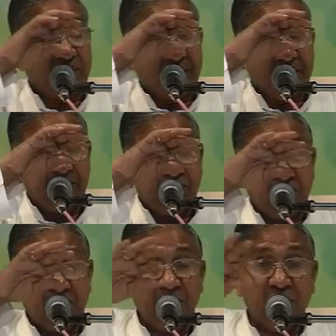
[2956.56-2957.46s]
I am
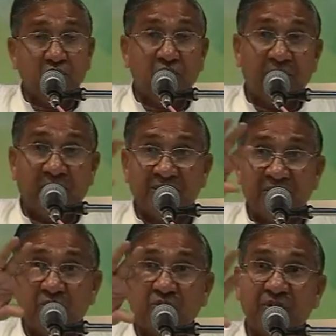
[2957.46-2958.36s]
able to
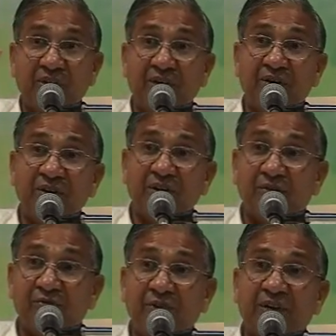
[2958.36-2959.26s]
wash out their
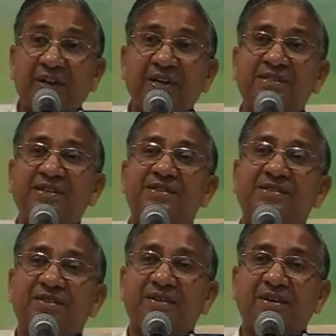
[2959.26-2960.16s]

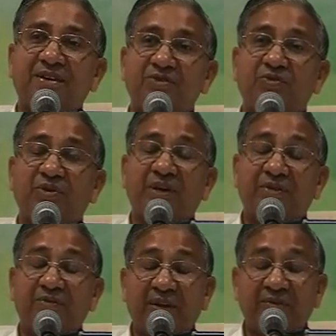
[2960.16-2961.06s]
weaknesses. So
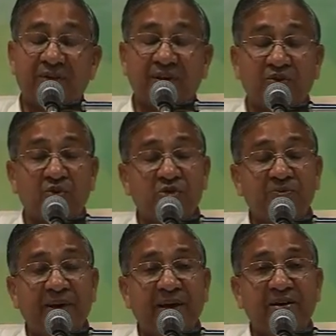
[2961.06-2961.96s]
that when one
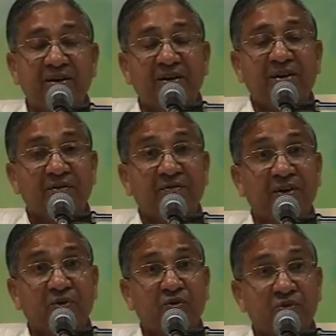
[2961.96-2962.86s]
goes back,
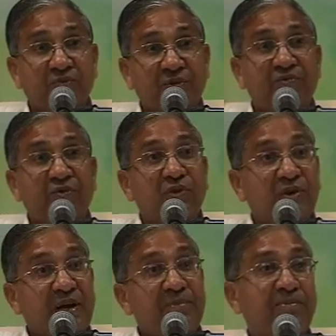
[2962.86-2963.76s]
one goes with full
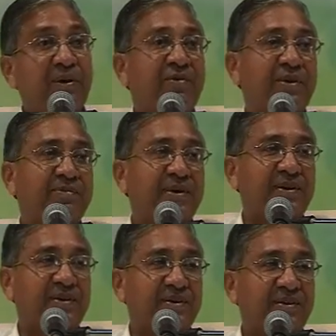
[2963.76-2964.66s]

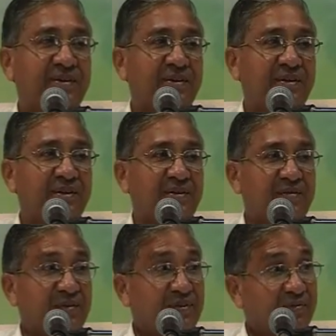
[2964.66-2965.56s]
empowerment,
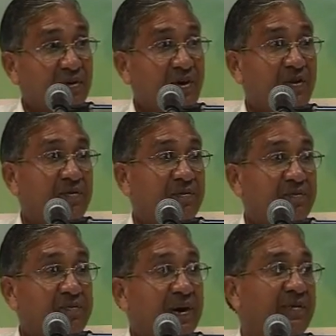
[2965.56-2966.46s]
with all
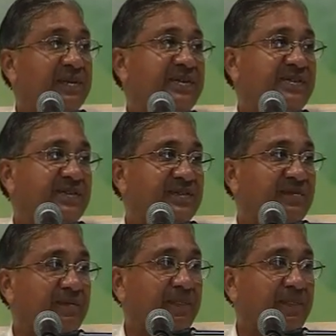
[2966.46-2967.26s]
powers.